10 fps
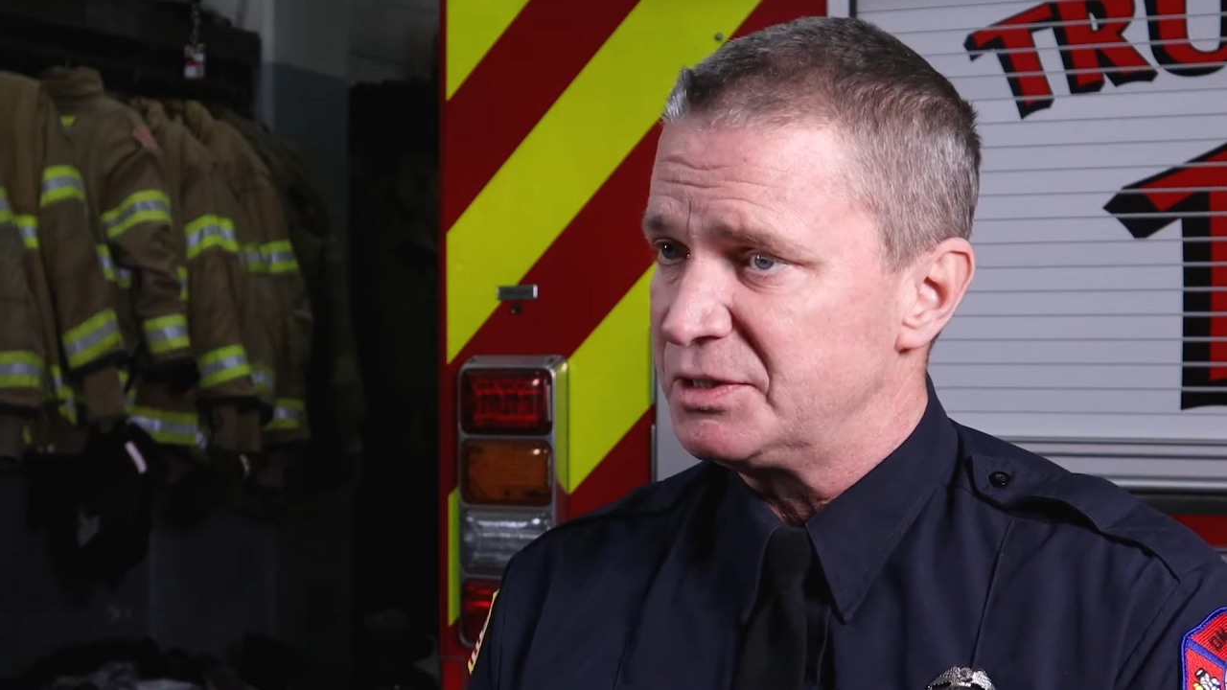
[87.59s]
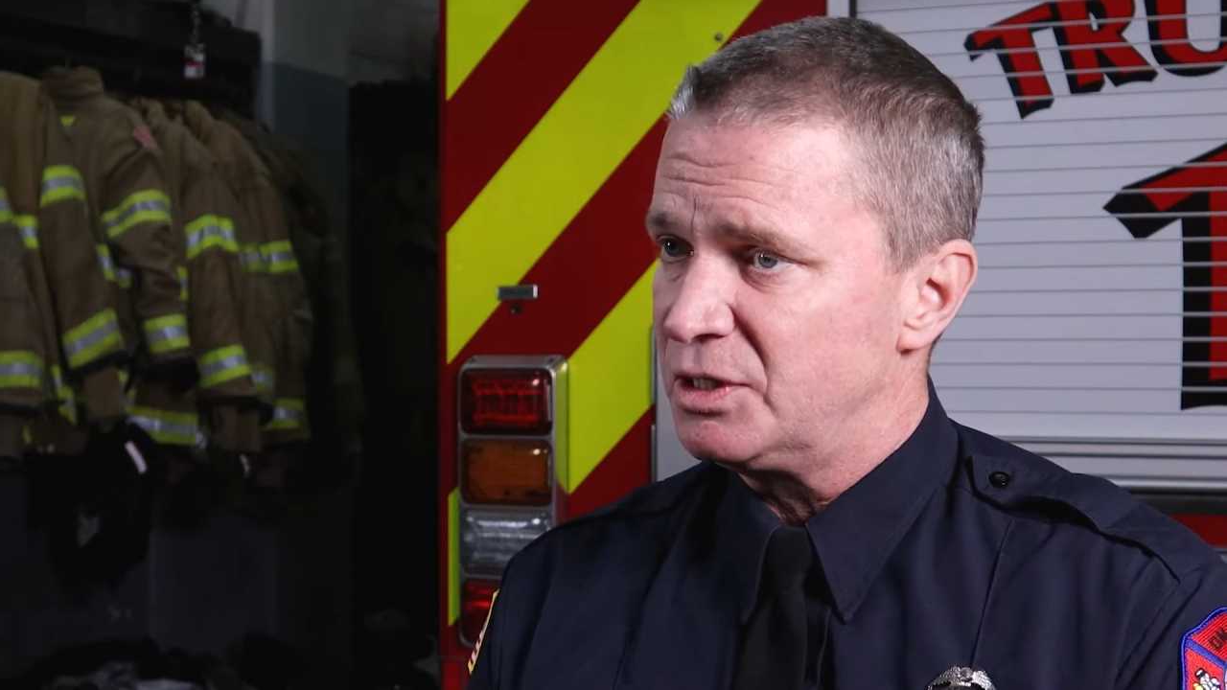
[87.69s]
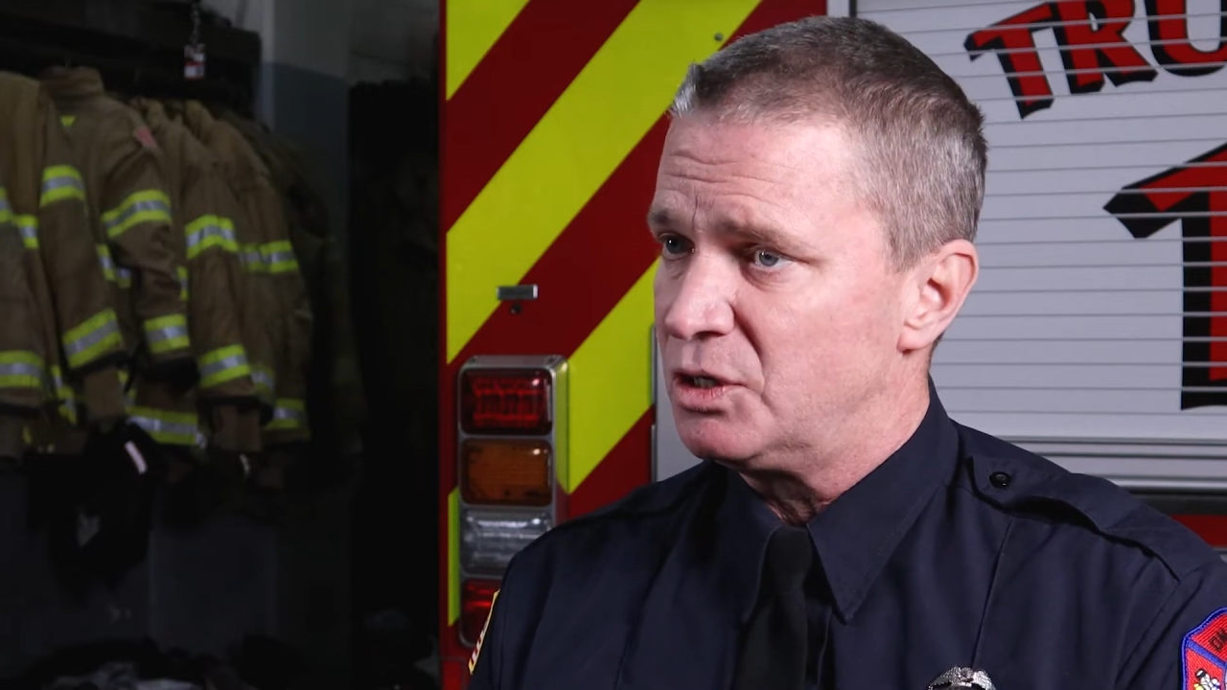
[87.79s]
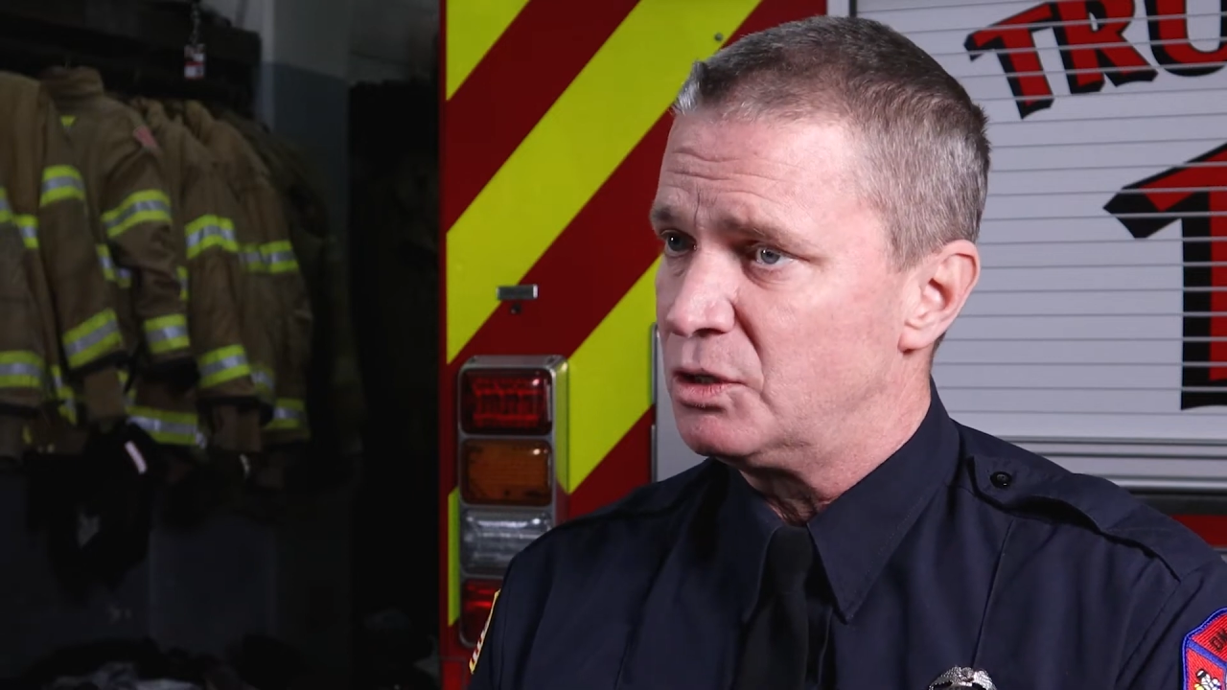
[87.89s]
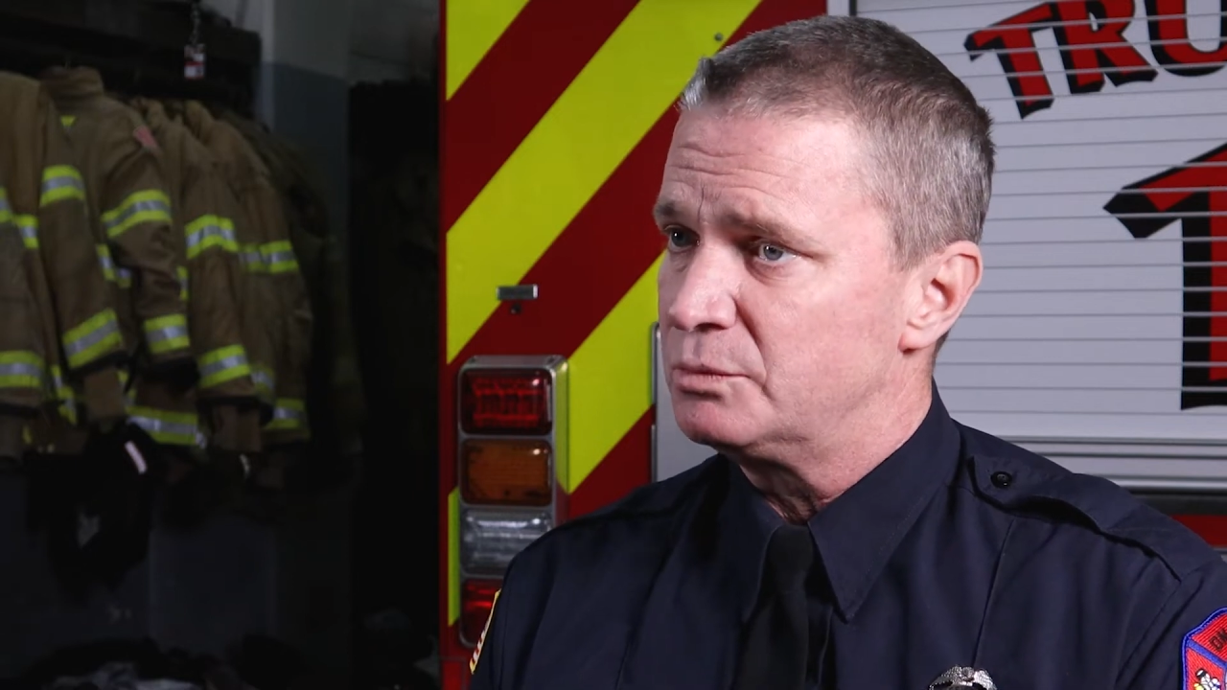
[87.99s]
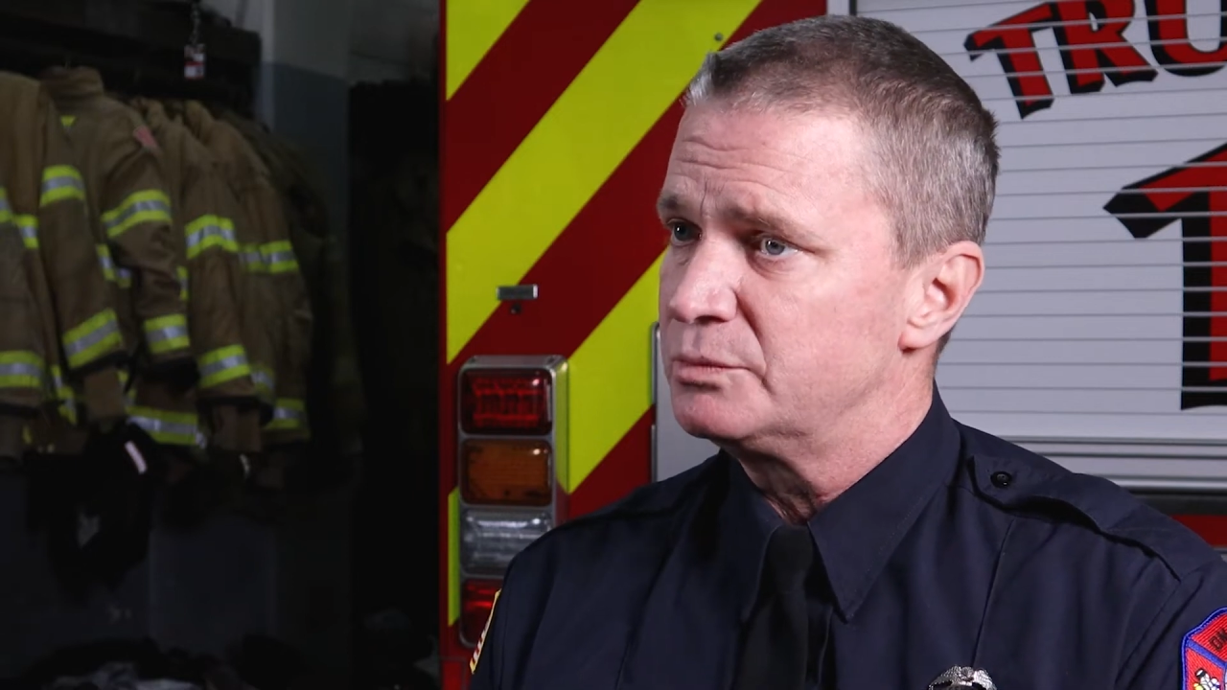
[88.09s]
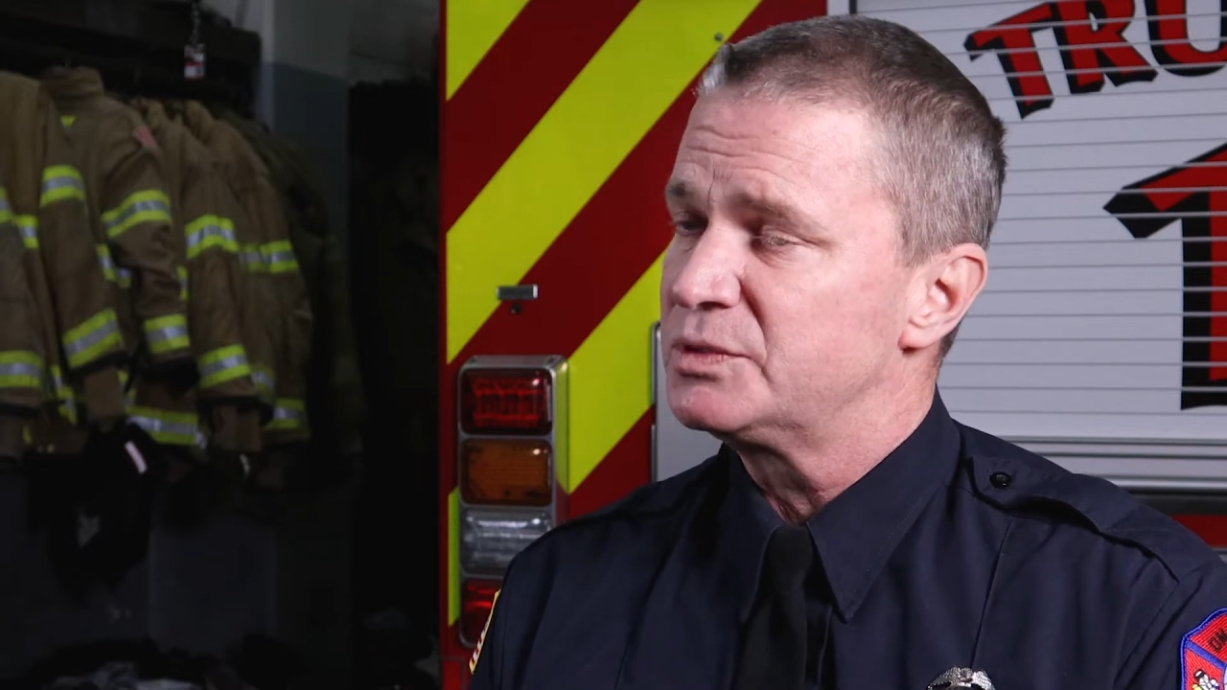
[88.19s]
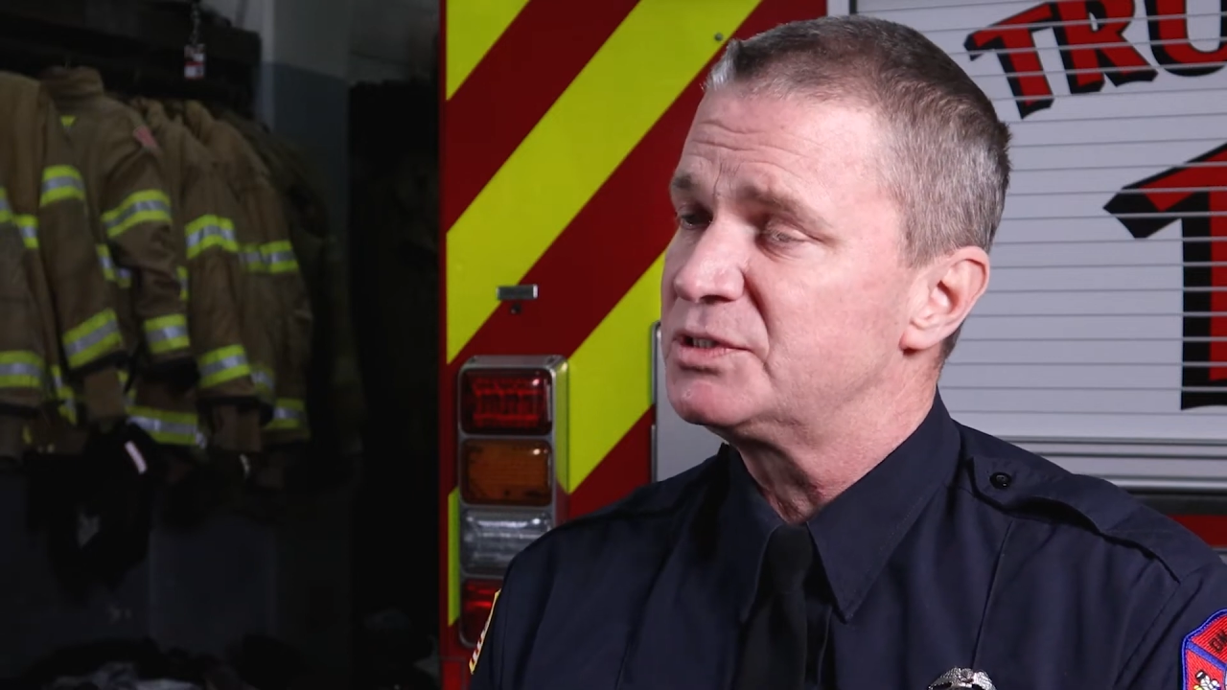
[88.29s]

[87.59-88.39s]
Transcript: in the home,